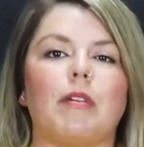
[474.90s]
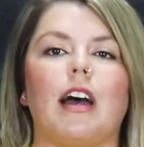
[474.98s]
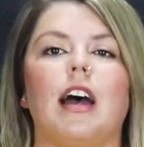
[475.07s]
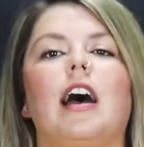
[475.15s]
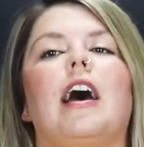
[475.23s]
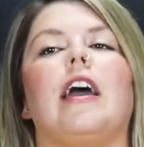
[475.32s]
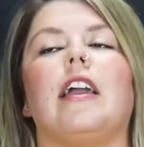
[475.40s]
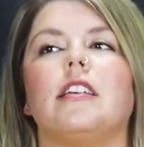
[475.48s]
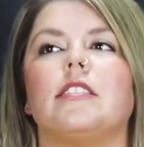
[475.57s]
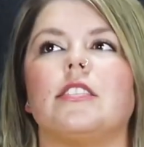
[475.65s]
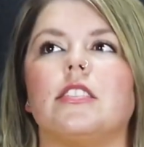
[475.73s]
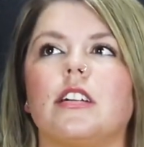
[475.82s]
I
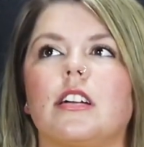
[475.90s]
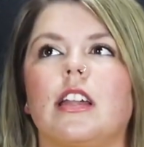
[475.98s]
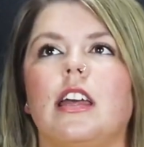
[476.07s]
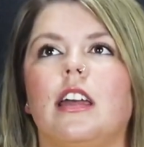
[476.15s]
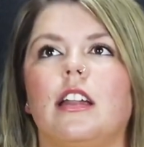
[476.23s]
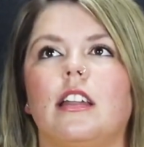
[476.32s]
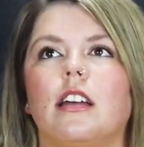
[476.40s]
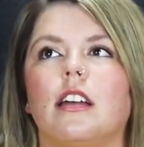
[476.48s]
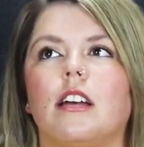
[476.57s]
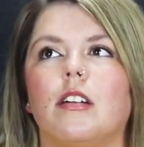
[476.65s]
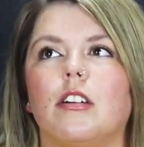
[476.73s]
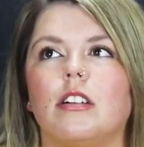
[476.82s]
started
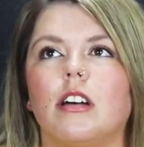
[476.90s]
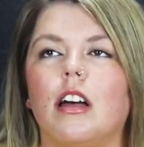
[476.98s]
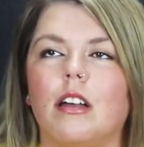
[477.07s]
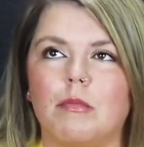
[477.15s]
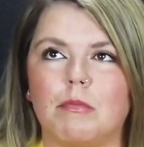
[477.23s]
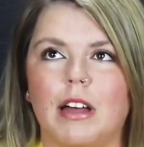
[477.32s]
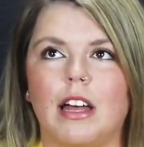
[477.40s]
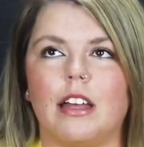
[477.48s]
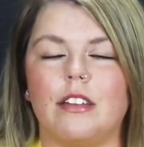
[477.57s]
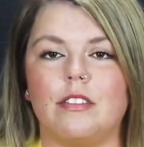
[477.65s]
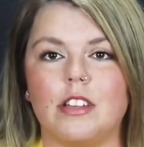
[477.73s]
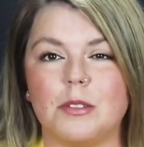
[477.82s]
my
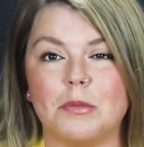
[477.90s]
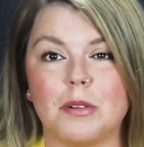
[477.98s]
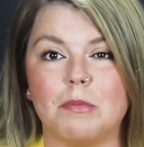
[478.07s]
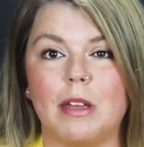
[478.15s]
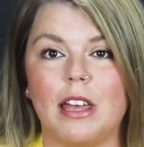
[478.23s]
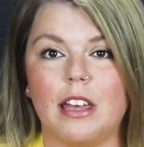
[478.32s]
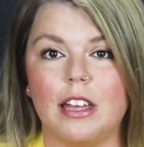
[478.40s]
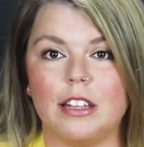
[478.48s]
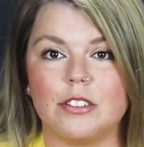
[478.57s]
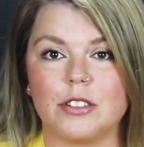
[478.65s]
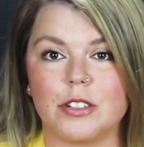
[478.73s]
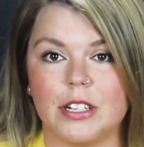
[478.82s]
Facebook
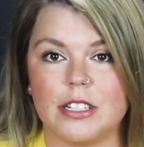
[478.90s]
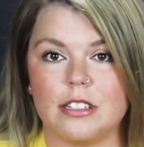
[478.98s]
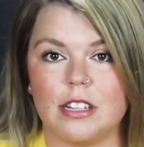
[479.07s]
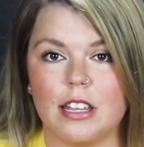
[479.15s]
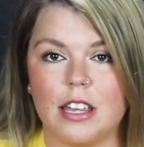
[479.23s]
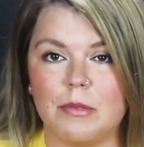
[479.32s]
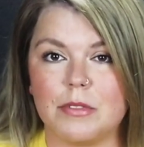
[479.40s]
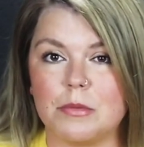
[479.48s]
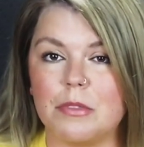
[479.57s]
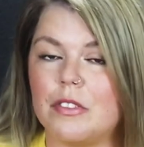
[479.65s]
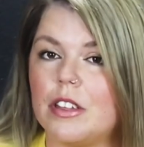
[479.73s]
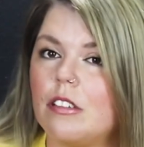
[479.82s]
page, Krystin Keeps
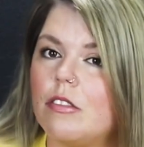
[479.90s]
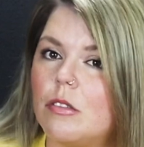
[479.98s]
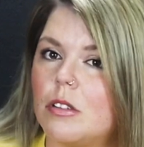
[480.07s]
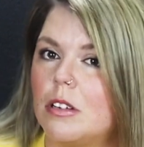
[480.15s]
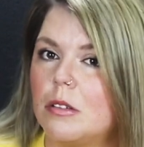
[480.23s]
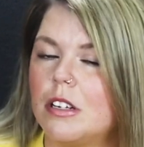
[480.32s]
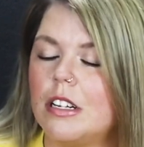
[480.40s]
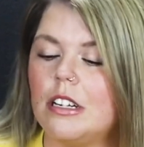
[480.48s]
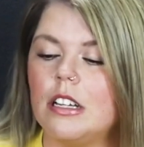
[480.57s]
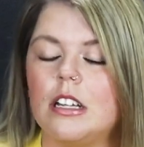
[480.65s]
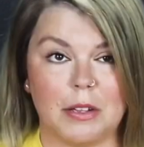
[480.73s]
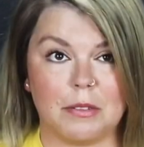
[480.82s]
Moving Forward.
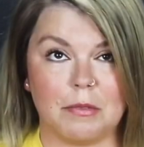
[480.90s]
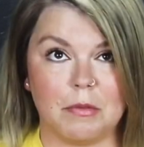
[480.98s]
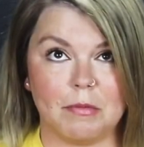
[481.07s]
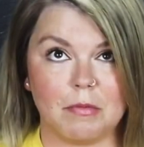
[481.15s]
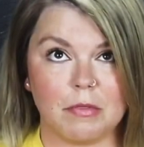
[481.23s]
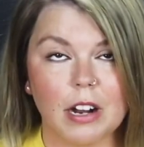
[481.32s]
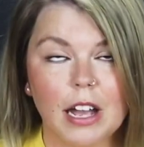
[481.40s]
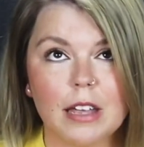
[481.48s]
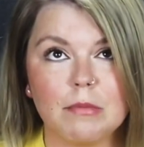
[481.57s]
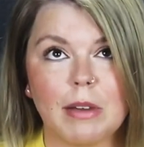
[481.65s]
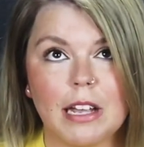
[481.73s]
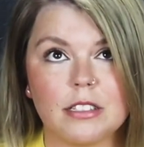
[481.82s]
Ryan
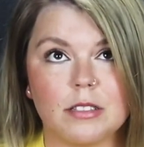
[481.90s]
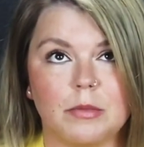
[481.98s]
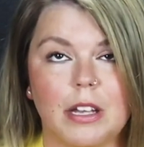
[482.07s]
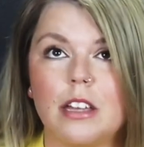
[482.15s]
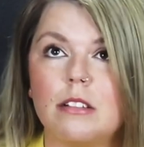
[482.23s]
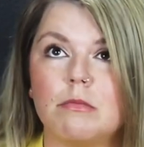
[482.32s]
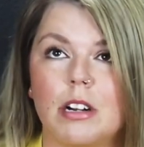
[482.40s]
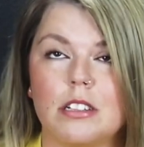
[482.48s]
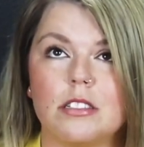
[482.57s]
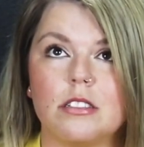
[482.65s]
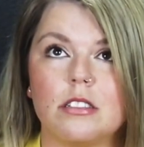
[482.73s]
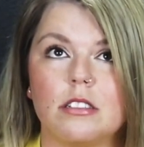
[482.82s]
passed away in
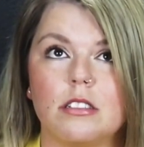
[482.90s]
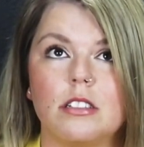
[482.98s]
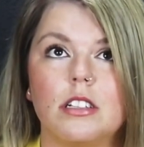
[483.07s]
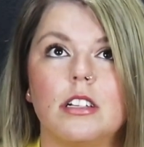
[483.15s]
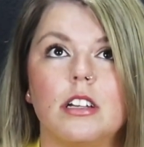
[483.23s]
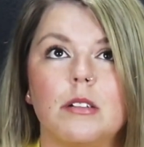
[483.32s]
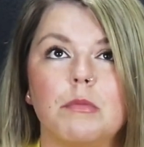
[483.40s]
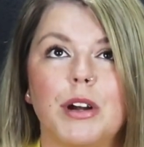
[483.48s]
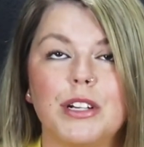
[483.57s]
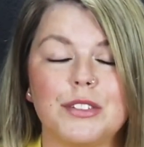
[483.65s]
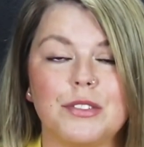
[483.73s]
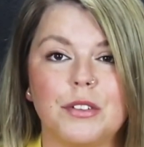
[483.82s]
March
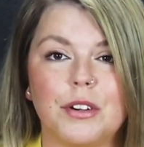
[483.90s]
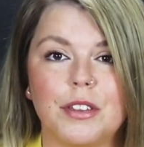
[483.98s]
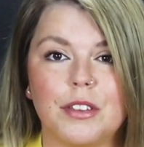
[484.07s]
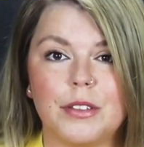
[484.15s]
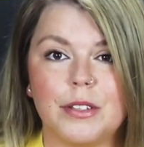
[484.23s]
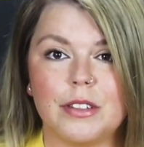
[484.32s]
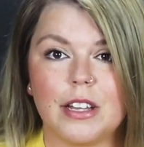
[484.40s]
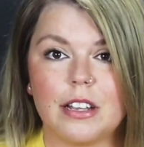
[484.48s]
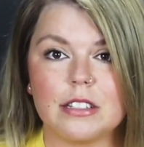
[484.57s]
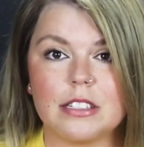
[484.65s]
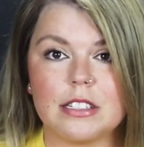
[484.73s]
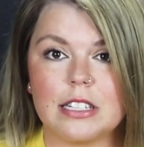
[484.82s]
4th of
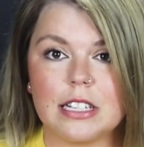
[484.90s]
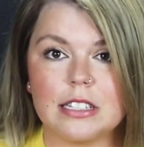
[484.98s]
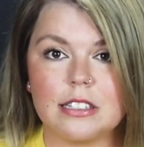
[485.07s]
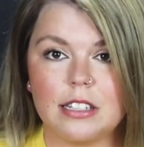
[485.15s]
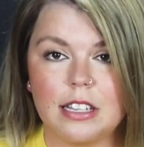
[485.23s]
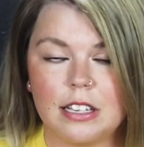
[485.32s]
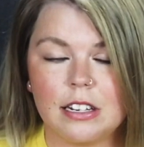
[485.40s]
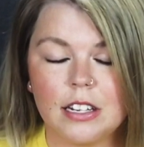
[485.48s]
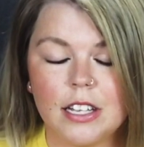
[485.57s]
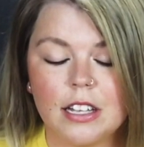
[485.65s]
2016.